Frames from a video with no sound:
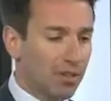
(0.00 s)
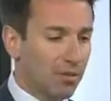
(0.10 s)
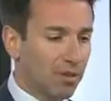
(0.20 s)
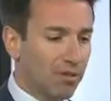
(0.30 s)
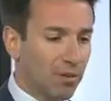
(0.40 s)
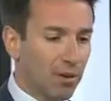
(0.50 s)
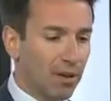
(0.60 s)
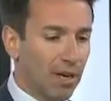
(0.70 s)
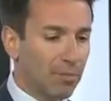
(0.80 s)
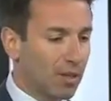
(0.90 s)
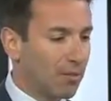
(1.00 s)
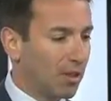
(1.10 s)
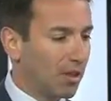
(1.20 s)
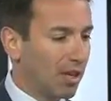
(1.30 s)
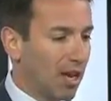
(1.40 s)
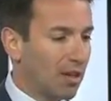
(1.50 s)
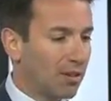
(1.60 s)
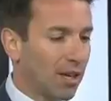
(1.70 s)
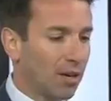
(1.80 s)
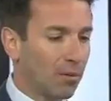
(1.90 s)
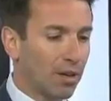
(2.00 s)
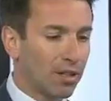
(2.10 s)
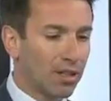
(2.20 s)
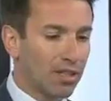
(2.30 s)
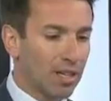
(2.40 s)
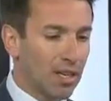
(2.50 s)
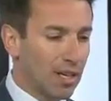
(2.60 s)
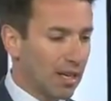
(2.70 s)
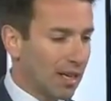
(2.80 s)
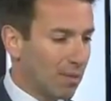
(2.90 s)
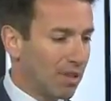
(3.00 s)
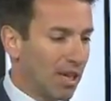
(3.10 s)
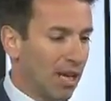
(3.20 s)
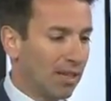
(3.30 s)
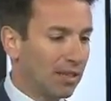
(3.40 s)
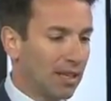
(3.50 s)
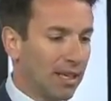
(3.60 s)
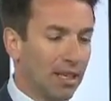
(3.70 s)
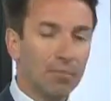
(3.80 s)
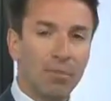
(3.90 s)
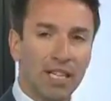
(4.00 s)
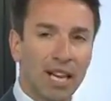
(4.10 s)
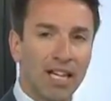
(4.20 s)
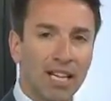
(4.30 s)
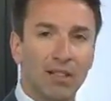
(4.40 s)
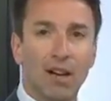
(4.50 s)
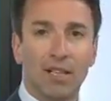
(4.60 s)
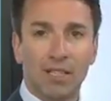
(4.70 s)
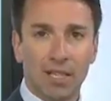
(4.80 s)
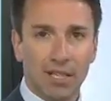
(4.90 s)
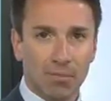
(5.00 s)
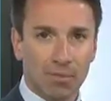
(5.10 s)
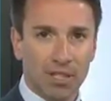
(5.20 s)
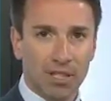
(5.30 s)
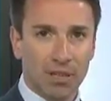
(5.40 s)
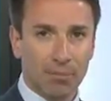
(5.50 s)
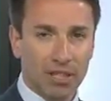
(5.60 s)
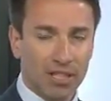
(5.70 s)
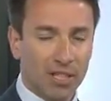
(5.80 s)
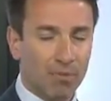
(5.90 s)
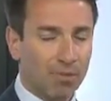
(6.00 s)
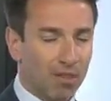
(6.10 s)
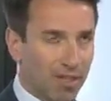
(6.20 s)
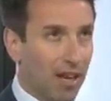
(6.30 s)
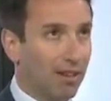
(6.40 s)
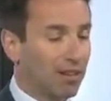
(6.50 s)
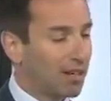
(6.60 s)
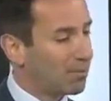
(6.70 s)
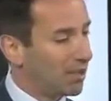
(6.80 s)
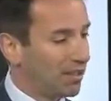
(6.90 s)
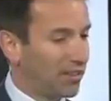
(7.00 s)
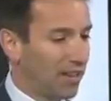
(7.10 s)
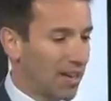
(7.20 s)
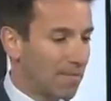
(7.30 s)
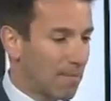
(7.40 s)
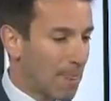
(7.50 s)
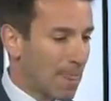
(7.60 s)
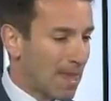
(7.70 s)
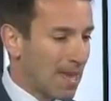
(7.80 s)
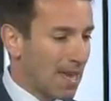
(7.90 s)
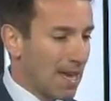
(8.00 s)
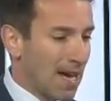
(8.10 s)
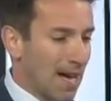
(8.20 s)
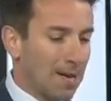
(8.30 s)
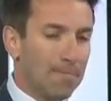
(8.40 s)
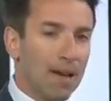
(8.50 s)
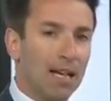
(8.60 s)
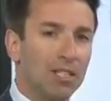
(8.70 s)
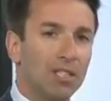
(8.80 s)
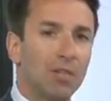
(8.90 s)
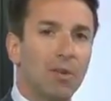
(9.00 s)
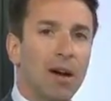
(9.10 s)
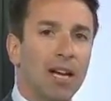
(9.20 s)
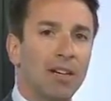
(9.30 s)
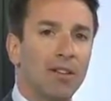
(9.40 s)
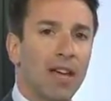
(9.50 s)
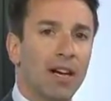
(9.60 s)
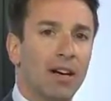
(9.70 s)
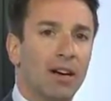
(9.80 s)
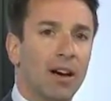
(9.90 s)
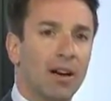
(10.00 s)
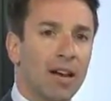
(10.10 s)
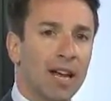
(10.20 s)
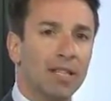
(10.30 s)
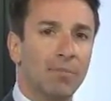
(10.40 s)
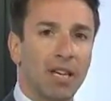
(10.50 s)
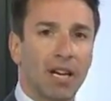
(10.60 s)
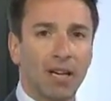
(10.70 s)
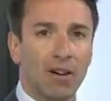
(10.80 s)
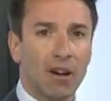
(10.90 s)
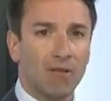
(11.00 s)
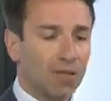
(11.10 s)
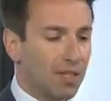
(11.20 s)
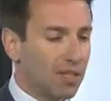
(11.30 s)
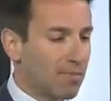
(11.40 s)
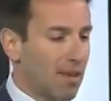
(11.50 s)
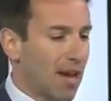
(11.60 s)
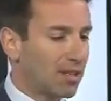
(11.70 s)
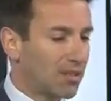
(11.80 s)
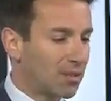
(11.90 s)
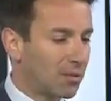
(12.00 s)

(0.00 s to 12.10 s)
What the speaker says: bursary for community healthcare workers. PIA Law is pleased to present. A lot of P's in that. And just a reminder that our next PIA conference is the Back to